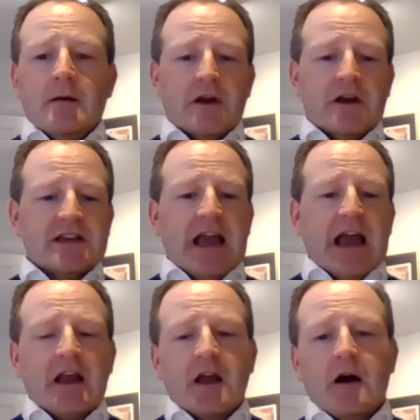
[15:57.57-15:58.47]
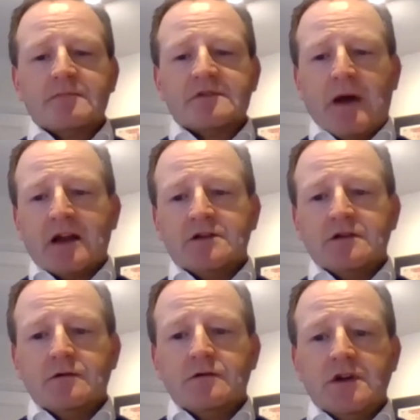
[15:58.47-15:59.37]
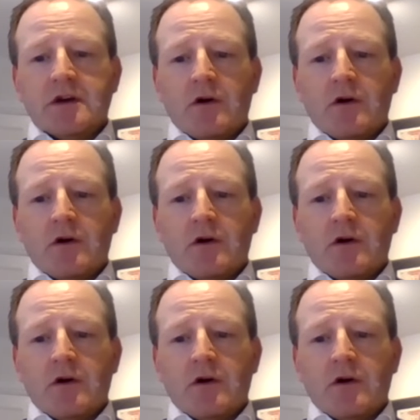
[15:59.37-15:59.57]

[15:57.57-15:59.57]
Because again, it comes back to,